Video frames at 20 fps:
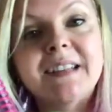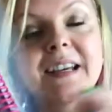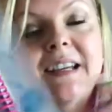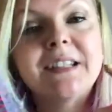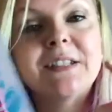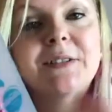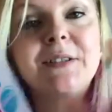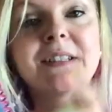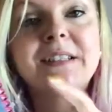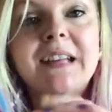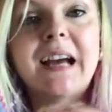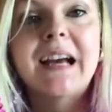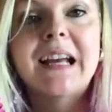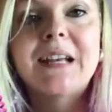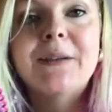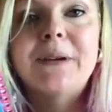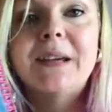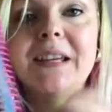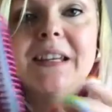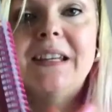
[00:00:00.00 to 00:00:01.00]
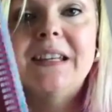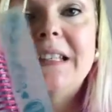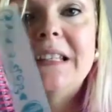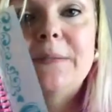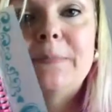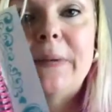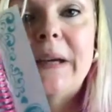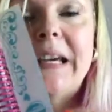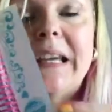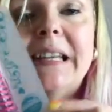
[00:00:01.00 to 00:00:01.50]
takes you exactly where you need to
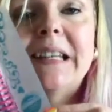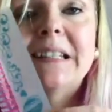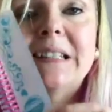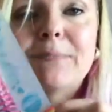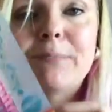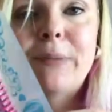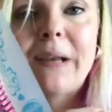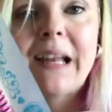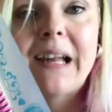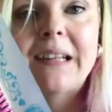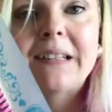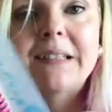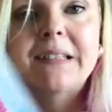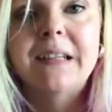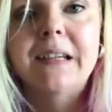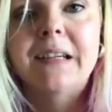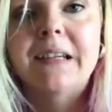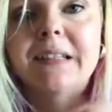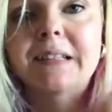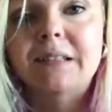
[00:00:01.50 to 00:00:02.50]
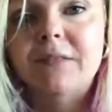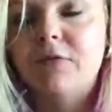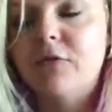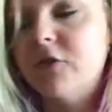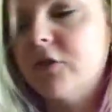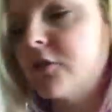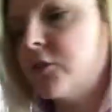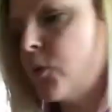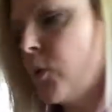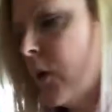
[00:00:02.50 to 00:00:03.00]
be, and it's plastic, it's
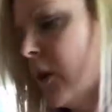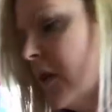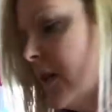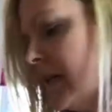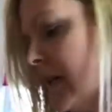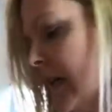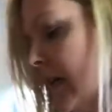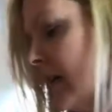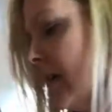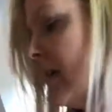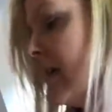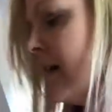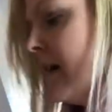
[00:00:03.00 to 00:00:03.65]
good quality.